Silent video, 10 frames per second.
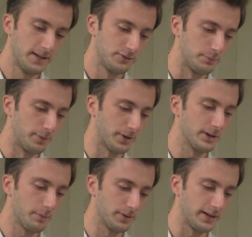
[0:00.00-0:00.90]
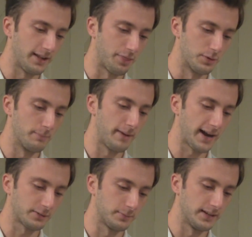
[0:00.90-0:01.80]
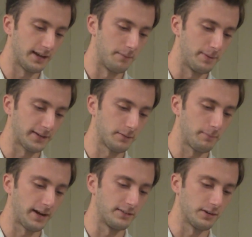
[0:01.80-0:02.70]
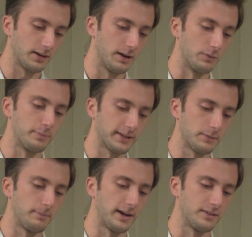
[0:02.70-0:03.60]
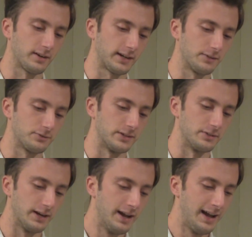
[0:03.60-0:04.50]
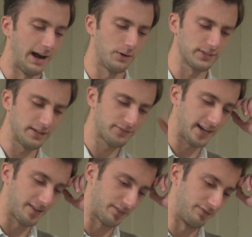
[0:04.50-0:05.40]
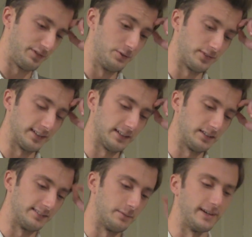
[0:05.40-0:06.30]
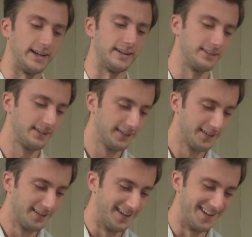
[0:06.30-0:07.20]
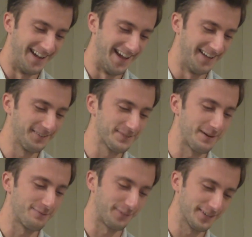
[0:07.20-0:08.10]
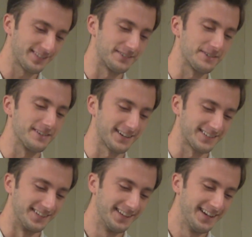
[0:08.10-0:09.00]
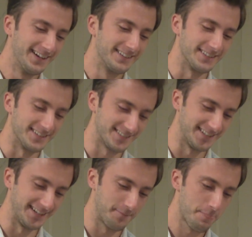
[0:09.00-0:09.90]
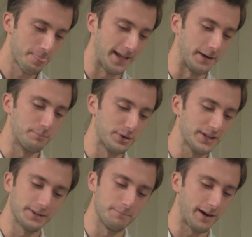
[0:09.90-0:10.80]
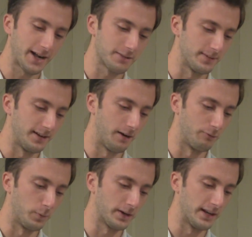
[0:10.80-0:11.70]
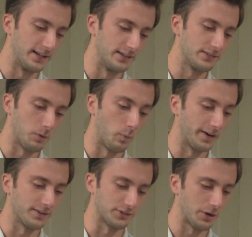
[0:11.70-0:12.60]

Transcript: She put her number in it and threw it back to me, and was picked up by a dark-haired stranger. I was left kind of confused and a little intimidated. And it was my first introduction to the city, and a pretty good embodiment of what it is and where it is